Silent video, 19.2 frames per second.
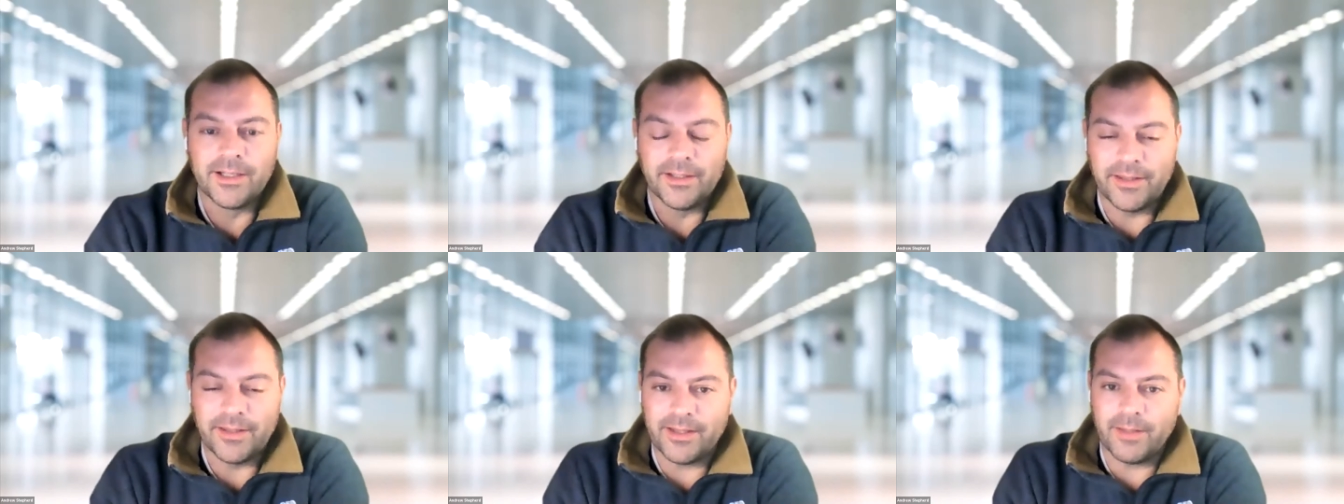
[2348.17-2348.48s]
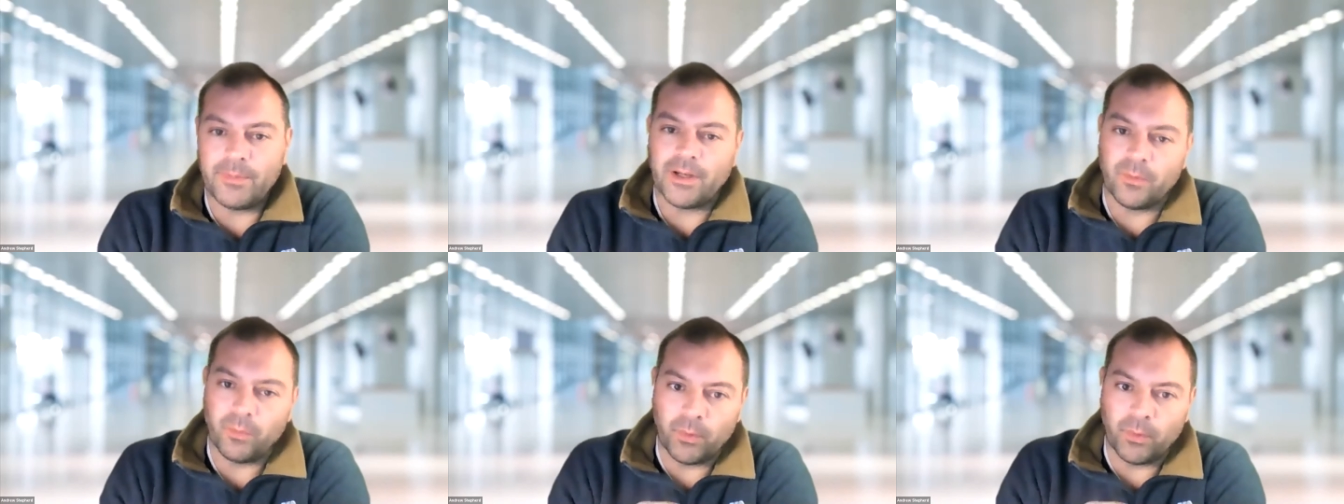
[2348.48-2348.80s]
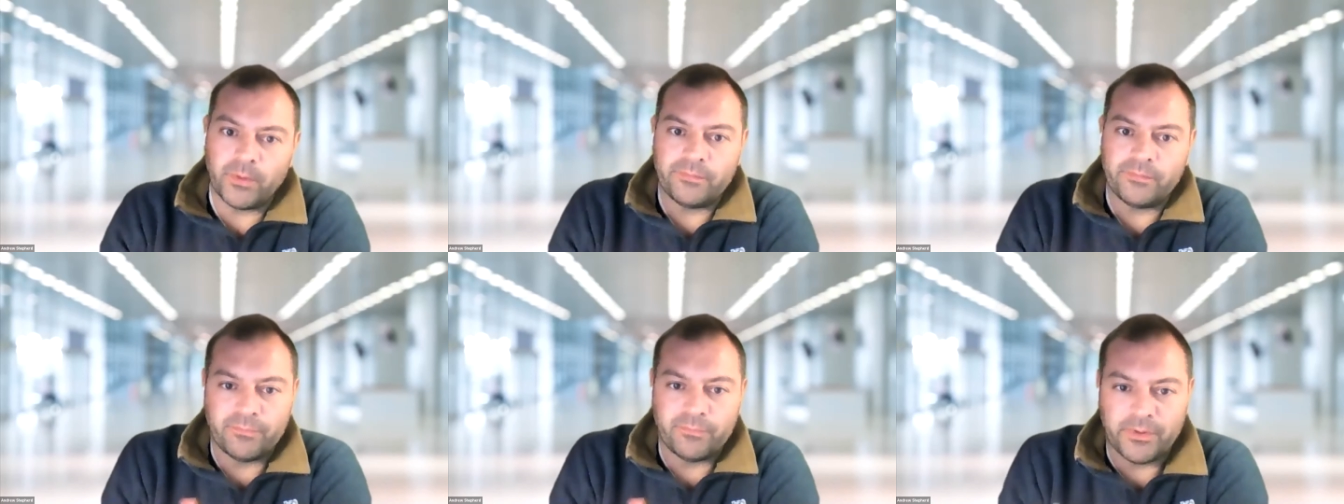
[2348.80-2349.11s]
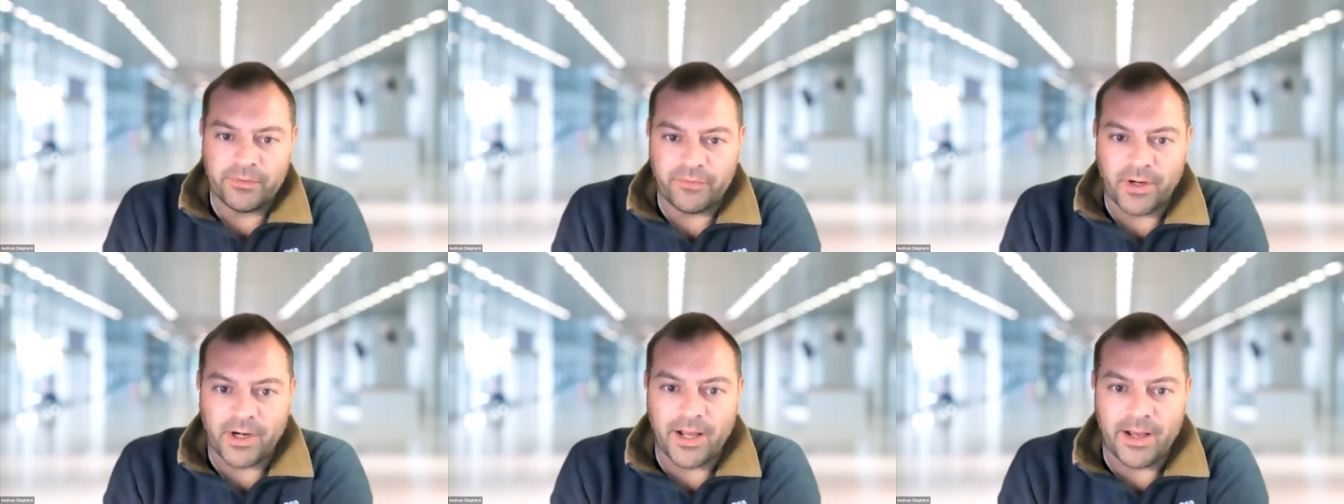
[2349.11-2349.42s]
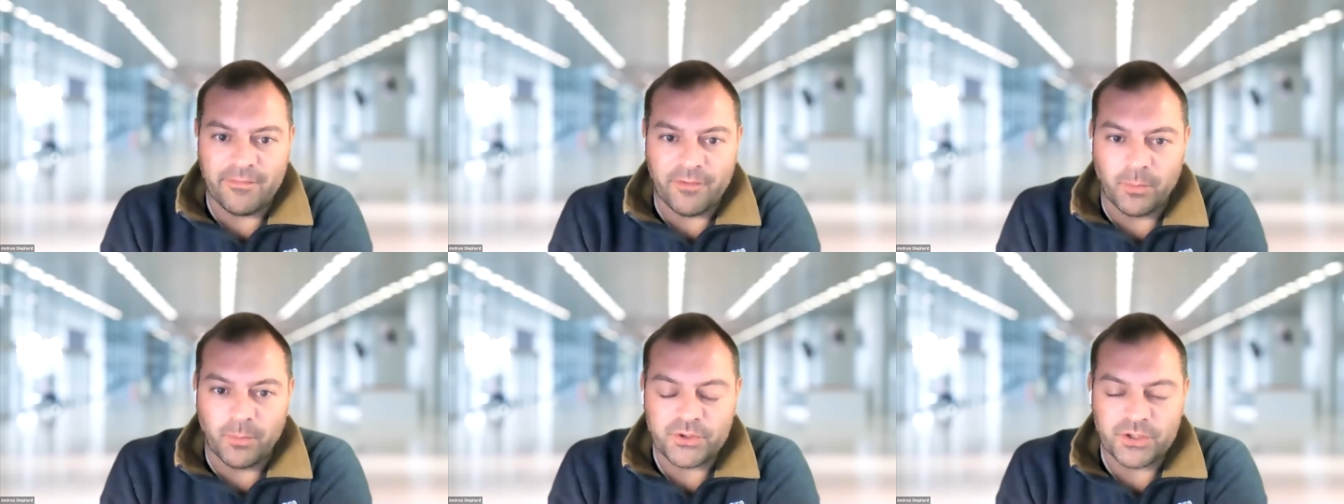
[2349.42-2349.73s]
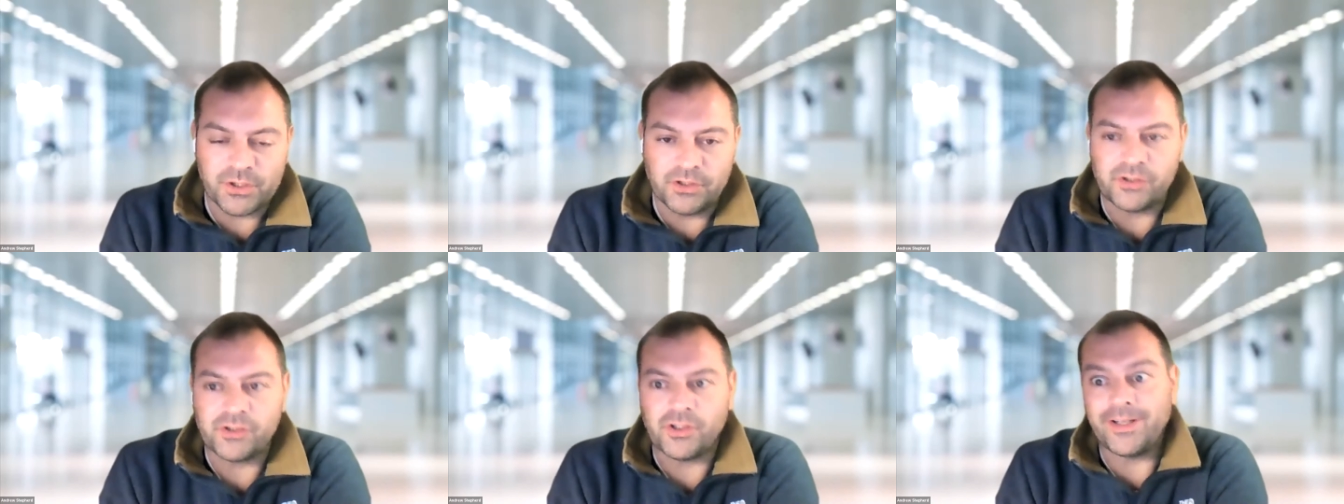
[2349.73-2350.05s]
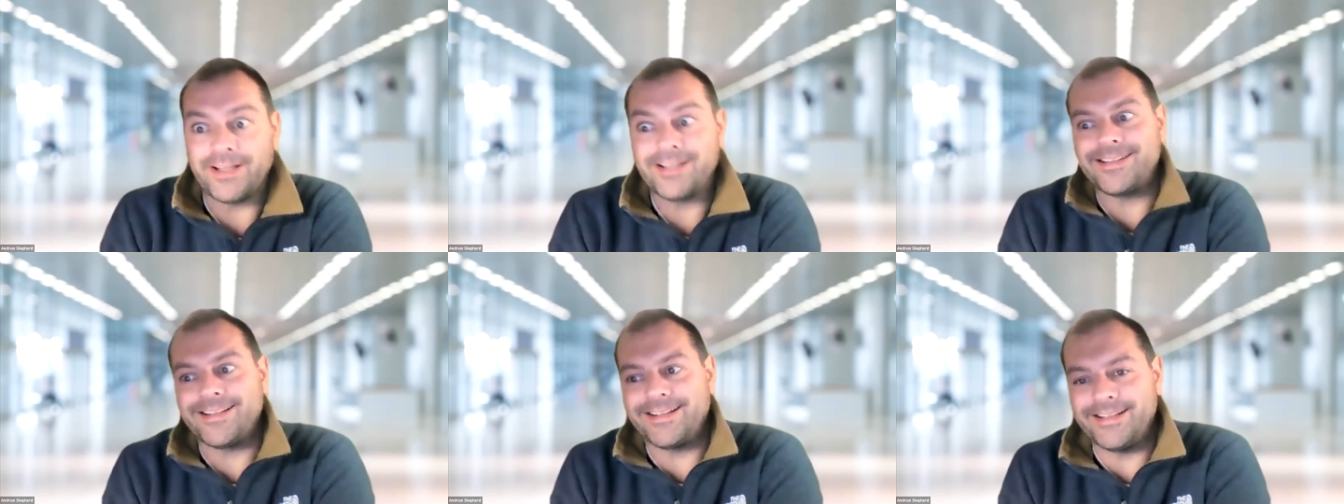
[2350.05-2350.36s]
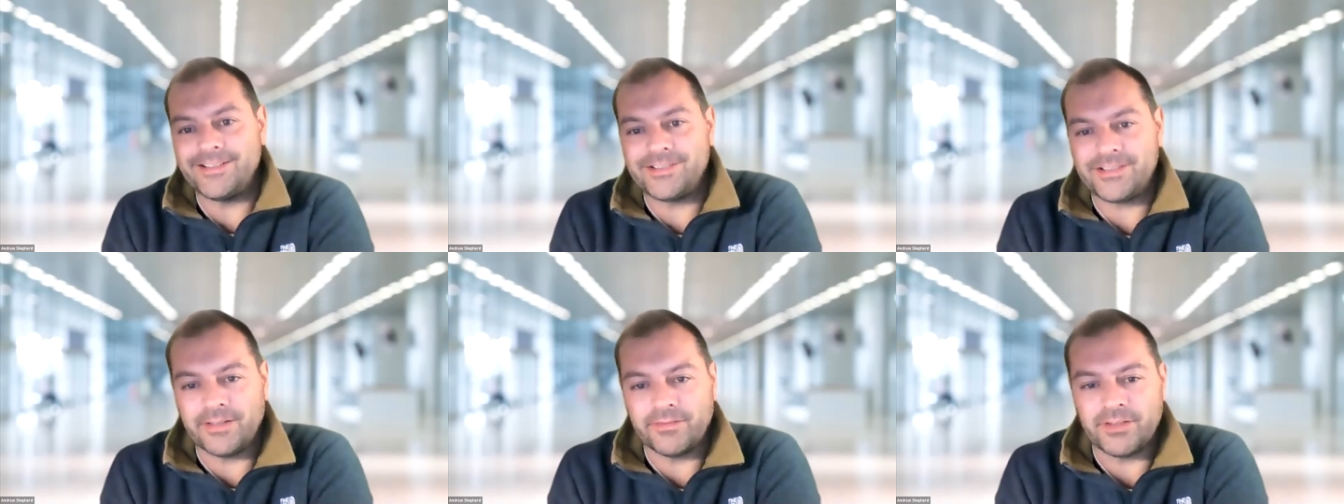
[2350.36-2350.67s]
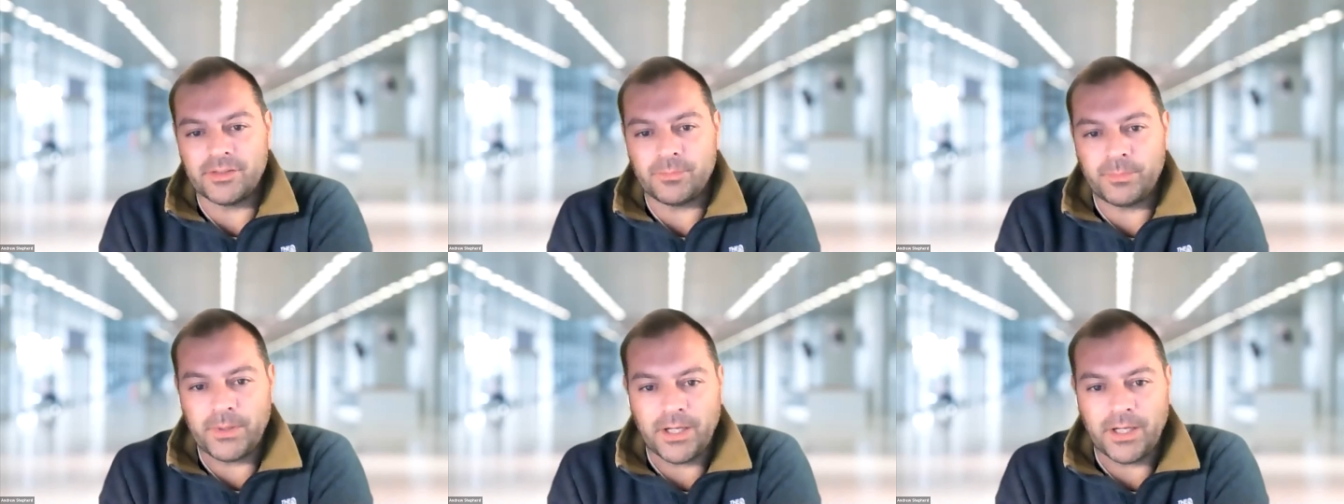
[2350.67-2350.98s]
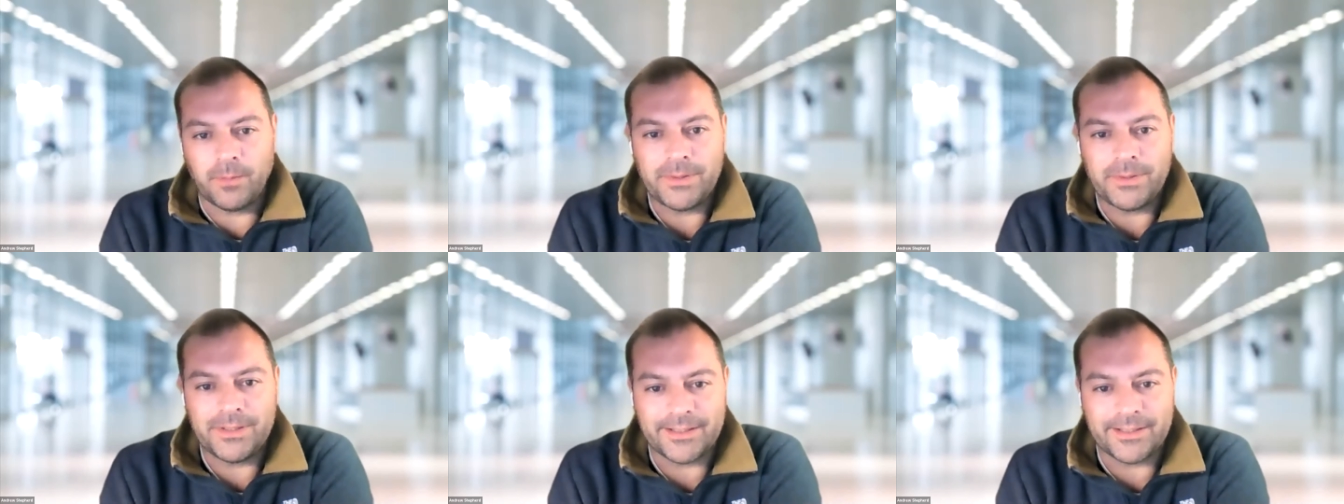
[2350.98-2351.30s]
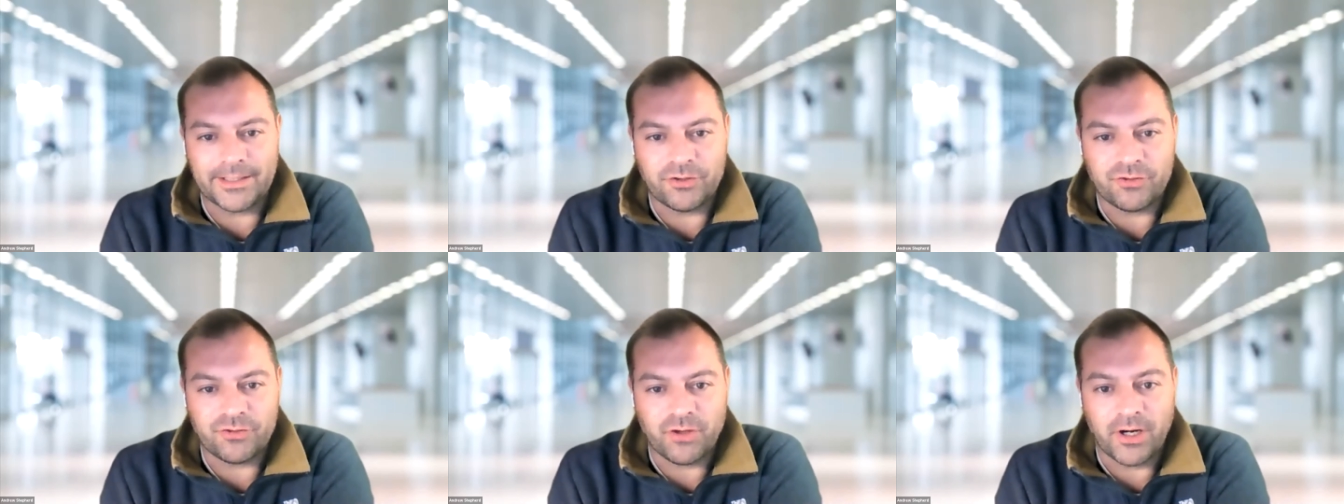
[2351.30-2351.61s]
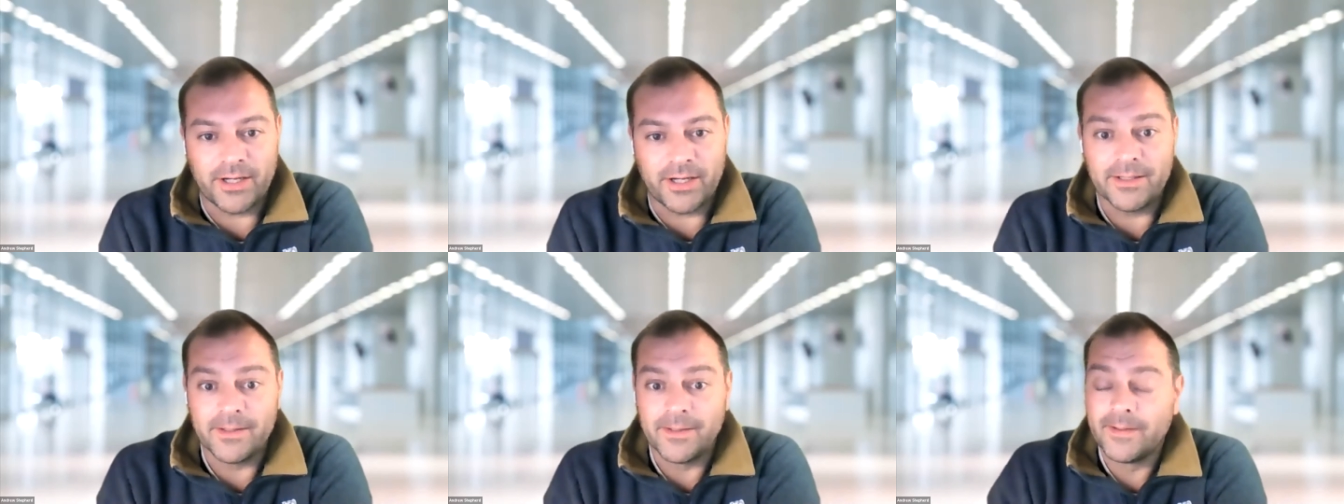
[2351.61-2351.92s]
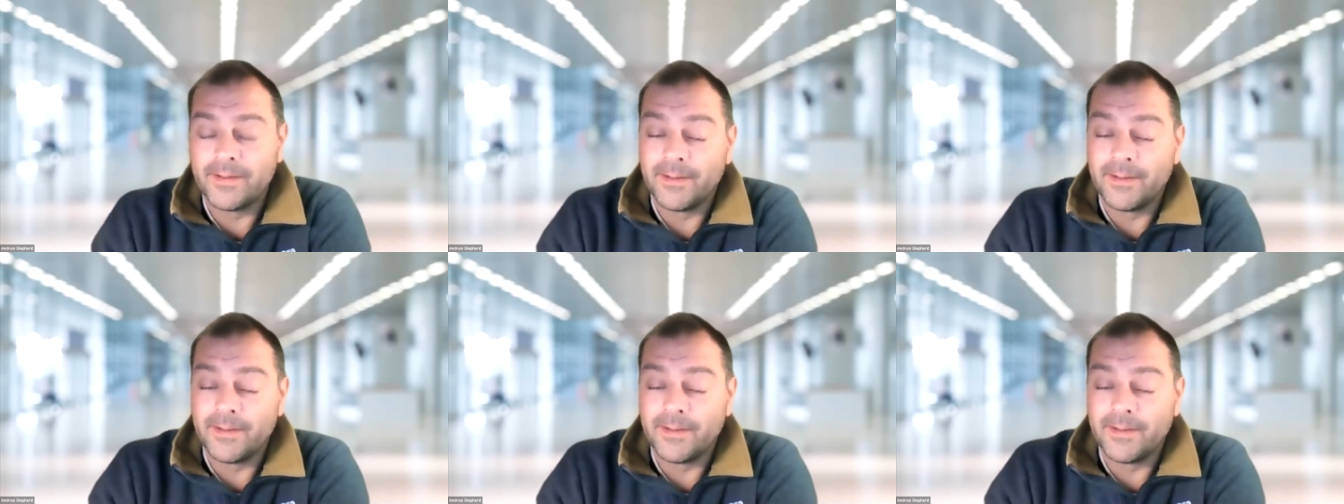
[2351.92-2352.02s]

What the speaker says: that they'd be like, well, we've run out of options, so let's at least give this PRP thing a try.